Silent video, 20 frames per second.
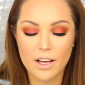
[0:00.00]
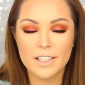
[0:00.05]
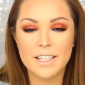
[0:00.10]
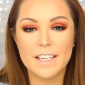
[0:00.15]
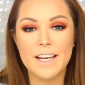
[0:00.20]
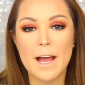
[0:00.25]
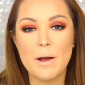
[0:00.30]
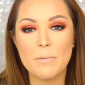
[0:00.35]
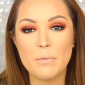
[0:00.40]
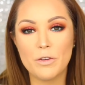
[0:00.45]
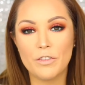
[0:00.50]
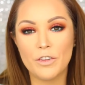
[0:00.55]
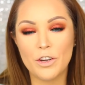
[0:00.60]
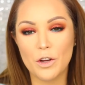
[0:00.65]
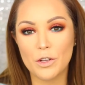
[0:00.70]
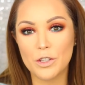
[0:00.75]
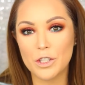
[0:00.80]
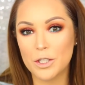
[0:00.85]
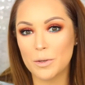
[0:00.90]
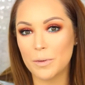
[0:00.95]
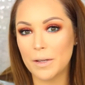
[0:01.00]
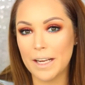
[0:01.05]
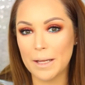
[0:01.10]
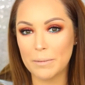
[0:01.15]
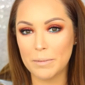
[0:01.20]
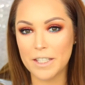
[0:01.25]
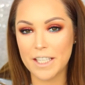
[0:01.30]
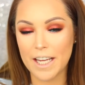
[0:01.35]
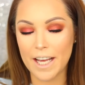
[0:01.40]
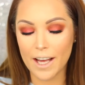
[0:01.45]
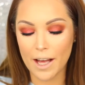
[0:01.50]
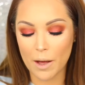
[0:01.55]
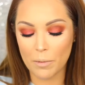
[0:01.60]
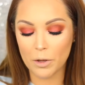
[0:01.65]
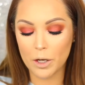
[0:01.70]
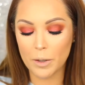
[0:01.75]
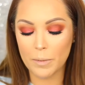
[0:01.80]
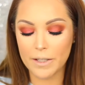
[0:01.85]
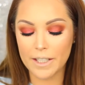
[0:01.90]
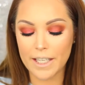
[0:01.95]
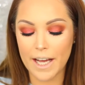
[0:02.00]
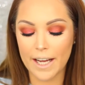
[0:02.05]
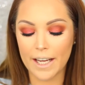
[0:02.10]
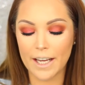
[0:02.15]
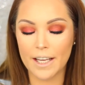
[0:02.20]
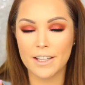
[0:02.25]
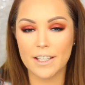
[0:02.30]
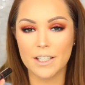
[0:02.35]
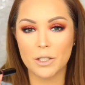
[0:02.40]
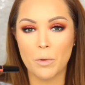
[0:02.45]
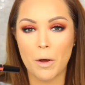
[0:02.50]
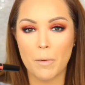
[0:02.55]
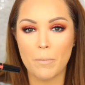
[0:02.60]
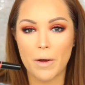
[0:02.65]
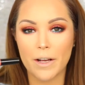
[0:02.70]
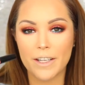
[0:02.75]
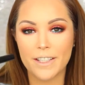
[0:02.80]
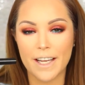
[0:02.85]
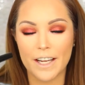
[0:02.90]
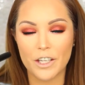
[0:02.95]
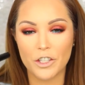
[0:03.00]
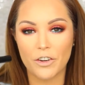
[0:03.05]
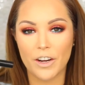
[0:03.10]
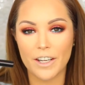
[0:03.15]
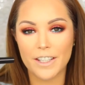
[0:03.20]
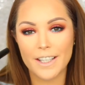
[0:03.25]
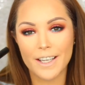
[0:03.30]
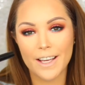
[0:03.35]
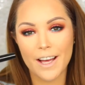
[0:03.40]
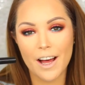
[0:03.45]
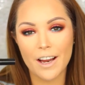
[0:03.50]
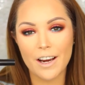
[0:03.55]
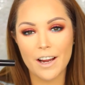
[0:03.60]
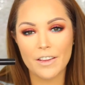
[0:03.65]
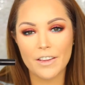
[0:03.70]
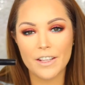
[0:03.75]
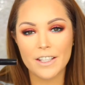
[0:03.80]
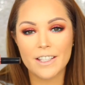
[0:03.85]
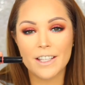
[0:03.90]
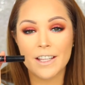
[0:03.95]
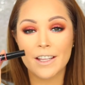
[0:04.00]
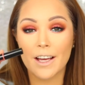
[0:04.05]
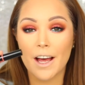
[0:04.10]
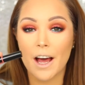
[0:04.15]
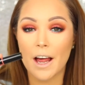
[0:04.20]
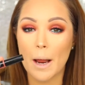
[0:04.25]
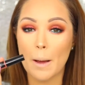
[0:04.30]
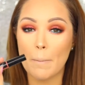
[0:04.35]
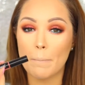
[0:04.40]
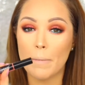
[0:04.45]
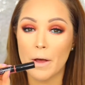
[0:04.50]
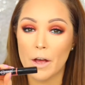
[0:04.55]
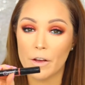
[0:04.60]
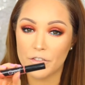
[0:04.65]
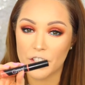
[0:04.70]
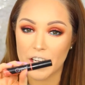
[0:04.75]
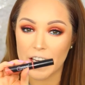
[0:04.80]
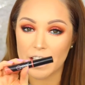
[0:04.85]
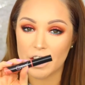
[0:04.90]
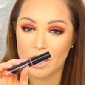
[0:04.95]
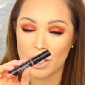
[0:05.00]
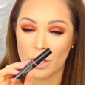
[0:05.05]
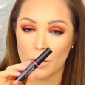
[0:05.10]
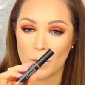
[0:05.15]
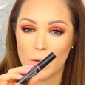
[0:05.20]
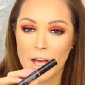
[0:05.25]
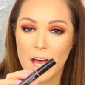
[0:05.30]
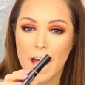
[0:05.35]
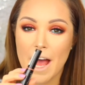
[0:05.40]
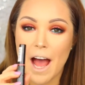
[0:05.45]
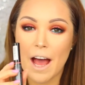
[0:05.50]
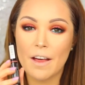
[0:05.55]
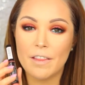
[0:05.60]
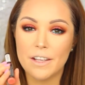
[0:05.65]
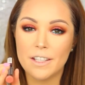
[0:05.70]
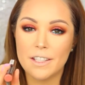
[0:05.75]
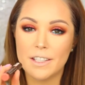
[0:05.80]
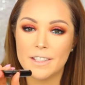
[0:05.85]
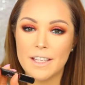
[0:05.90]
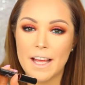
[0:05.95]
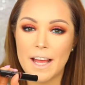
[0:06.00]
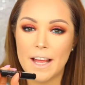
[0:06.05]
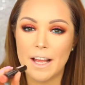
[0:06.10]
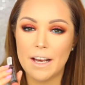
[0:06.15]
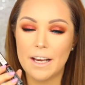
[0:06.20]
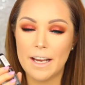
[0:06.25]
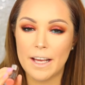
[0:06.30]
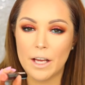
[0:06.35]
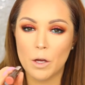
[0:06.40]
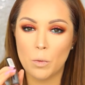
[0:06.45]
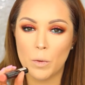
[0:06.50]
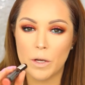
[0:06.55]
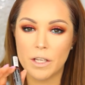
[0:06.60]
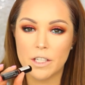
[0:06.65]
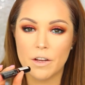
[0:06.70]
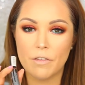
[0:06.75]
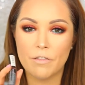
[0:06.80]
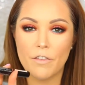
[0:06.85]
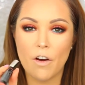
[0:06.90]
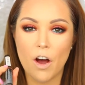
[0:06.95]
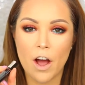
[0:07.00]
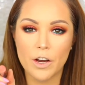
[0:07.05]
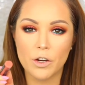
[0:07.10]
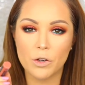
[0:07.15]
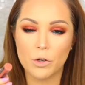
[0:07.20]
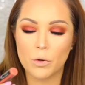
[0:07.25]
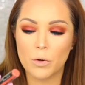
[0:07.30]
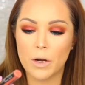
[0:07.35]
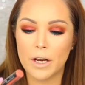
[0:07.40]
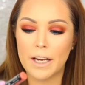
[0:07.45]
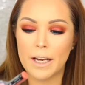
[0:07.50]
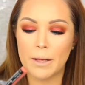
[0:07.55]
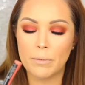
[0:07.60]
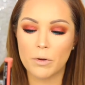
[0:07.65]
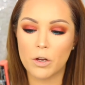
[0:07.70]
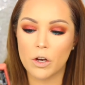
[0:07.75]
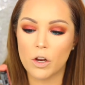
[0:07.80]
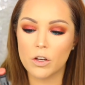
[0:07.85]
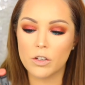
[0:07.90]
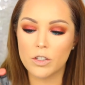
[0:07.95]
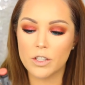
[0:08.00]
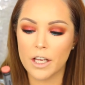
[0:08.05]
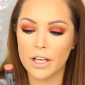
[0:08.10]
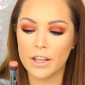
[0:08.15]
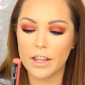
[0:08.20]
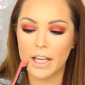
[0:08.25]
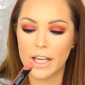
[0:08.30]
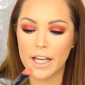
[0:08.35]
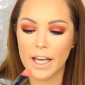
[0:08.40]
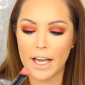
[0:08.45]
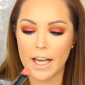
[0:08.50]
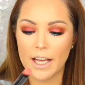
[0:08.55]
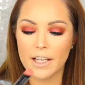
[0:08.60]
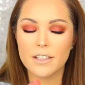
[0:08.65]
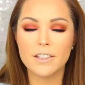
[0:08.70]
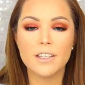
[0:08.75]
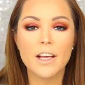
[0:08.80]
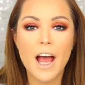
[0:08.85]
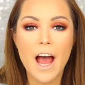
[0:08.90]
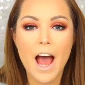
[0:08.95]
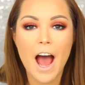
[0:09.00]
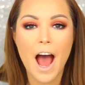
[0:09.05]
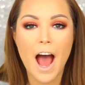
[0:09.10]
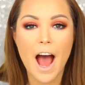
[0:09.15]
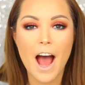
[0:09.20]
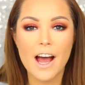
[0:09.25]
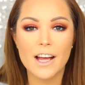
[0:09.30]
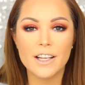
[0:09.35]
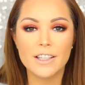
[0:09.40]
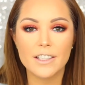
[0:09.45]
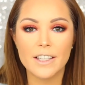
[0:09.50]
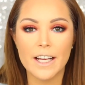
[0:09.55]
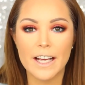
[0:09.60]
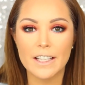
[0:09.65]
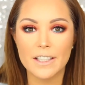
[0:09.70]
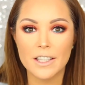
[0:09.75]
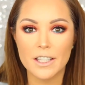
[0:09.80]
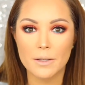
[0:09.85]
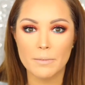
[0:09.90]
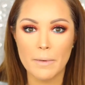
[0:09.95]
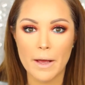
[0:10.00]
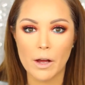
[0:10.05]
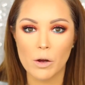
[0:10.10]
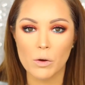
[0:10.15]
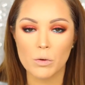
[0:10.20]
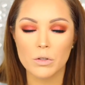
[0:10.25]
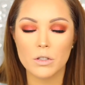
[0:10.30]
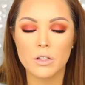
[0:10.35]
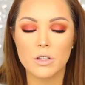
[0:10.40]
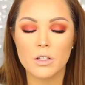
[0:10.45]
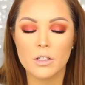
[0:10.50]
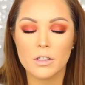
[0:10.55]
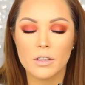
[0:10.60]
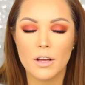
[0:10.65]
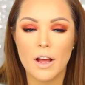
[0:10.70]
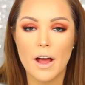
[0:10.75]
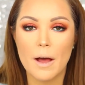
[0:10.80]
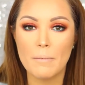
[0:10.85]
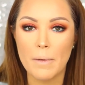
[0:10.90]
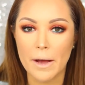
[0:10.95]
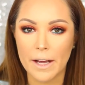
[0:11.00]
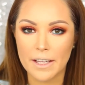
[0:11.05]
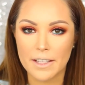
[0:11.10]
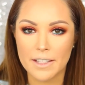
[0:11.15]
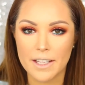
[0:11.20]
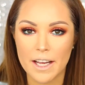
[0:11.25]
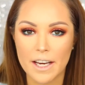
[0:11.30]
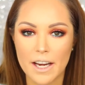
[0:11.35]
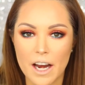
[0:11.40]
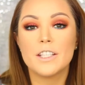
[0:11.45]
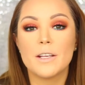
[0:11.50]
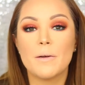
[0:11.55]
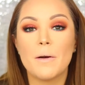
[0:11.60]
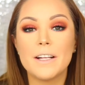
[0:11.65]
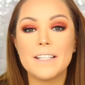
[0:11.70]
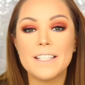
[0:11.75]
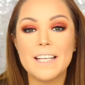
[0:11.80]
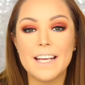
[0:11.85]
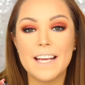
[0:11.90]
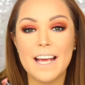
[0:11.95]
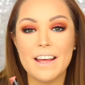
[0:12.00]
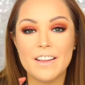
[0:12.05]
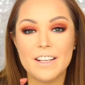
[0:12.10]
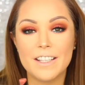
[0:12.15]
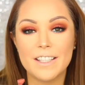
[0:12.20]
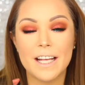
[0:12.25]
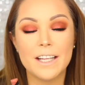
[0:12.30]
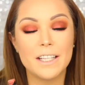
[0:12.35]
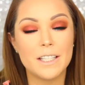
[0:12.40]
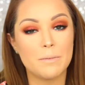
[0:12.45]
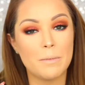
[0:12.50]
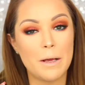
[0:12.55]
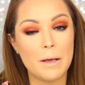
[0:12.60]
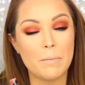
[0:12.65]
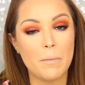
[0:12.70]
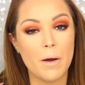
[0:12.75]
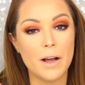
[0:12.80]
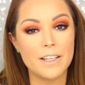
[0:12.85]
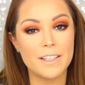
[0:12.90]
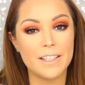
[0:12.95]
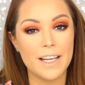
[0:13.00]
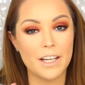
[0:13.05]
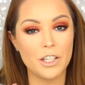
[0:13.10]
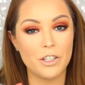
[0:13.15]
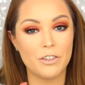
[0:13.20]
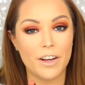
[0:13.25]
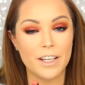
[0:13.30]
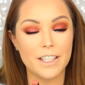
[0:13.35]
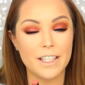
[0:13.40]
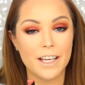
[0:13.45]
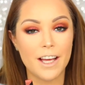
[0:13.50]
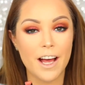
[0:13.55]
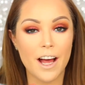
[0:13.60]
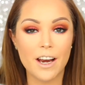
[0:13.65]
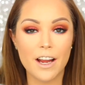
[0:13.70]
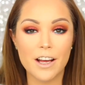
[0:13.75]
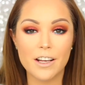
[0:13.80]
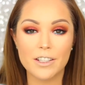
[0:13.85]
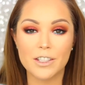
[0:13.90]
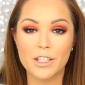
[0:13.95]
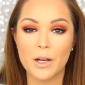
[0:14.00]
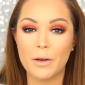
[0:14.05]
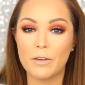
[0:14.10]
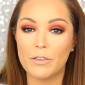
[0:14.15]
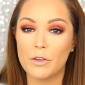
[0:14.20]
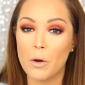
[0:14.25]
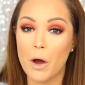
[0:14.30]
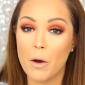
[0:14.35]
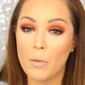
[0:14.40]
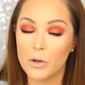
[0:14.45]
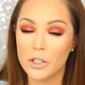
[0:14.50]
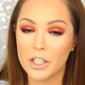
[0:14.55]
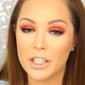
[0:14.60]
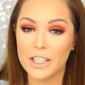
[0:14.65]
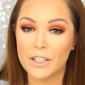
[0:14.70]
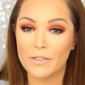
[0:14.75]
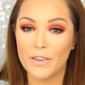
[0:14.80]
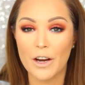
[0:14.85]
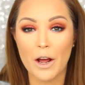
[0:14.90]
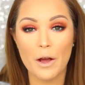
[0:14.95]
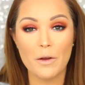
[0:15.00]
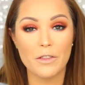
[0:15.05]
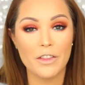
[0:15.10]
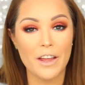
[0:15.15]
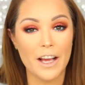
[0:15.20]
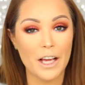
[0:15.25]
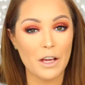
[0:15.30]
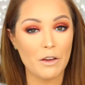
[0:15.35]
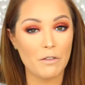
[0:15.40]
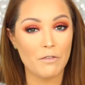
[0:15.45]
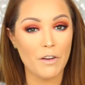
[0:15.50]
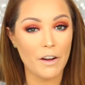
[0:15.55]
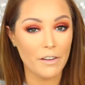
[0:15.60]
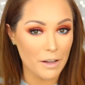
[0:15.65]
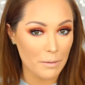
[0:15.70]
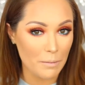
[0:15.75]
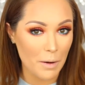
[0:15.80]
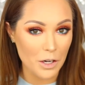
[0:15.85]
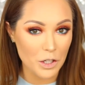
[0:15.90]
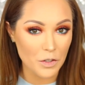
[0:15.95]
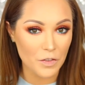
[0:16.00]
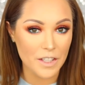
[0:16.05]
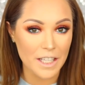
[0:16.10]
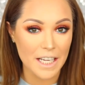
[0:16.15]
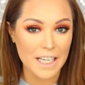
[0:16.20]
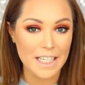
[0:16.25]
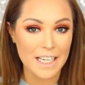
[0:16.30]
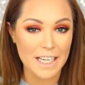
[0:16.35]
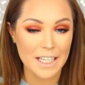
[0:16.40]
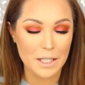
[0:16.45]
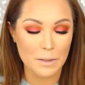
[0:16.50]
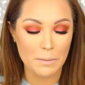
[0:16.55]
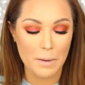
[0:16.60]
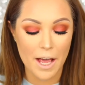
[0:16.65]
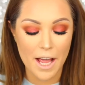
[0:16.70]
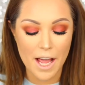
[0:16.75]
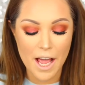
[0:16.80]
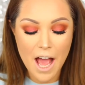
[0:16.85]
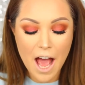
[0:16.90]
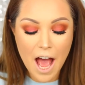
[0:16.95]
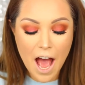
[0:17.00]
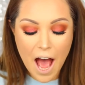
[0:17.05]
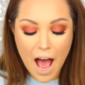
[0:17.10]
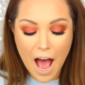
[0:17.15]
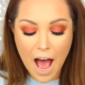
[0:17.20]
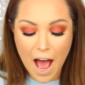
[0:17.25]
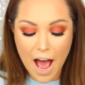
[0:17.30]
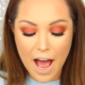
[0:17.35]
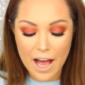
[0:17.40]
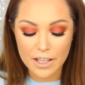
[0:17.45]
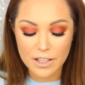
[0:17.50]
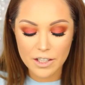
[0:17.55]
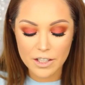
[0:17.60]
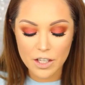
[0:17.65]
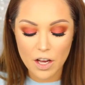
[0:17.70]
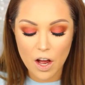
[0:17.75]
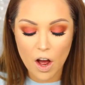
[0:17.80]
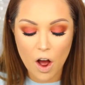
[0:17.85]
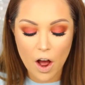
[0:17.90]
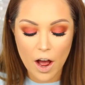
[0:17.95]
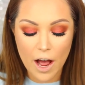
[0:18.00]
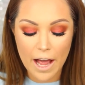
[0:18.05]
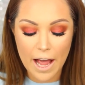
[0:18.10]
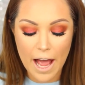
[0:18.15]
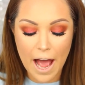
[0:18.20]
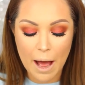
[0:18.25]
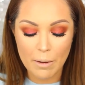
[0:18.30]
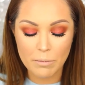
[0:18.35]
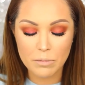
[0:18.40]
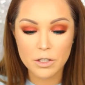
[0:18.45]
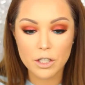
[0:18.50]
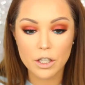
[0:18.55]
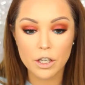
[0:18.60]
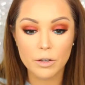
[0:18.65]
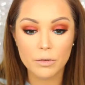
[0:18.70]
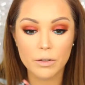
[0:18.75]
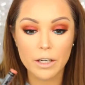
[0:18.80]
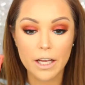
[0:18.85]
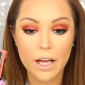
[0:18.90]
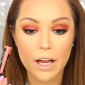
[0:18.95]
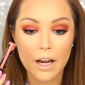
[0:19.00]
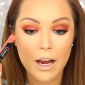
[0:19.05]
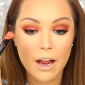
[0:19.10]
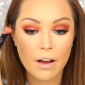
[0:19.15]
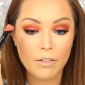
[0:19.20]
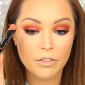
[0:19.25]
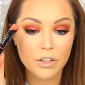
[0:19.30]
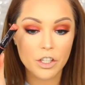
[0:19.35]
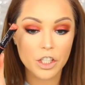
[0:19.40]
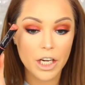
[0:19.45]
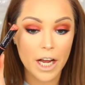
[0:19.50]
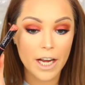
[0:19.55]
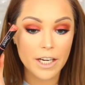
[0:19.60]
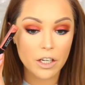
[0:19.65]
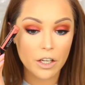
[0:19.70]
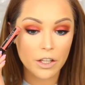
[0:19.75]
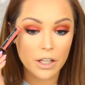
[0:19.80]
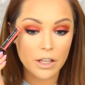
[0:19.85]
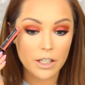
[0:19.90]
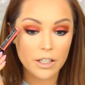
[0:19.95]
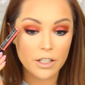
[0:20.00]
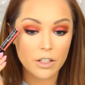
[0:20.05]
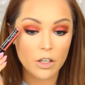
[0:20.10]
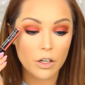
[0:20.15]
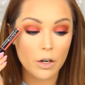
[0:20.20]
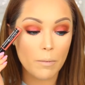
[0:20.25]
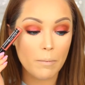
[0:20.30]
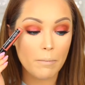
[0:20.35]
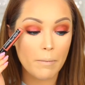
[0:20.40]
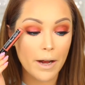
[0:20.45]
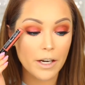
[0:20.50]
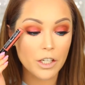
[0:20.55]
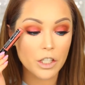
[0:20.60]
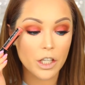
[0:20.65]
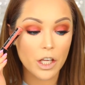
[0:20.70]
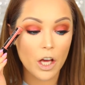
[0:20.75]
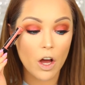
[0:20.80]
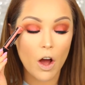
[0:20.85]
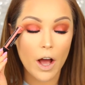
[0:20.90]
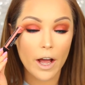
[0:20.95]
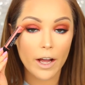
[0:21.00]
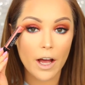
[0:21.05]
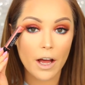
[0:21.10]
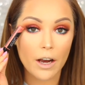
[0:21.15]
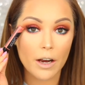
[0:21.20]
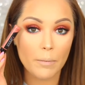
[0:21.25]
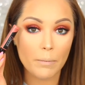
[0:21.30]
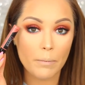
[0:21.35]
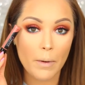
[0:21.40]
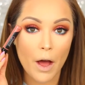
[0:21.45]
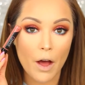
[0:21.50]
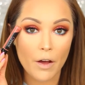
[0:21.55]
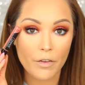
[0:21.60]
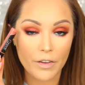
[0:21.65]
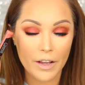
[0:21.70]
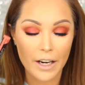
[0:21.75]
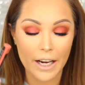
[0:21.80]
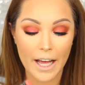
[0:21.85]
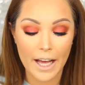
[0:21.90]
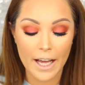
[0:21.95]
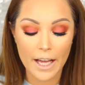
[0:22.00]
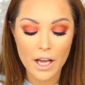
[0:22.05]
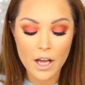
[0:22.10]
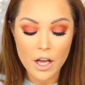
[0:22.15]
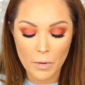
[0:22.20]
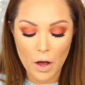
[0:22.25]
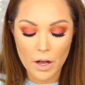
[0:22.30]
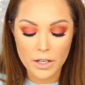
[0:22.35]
So now moving on to a lipstick, I'm going to be taking this one by Saturated Colour. This is in the colour Birthday Suit, and this is their Liquid Vinyl Lip Gloss, I think it is, and it smells amazing. So I did get this sent to me by Saturated Colour, so if you are watching this video, thank you very much for sending it to me, and I absolutely love the shade. I think this is going to match the eye colour perfectly.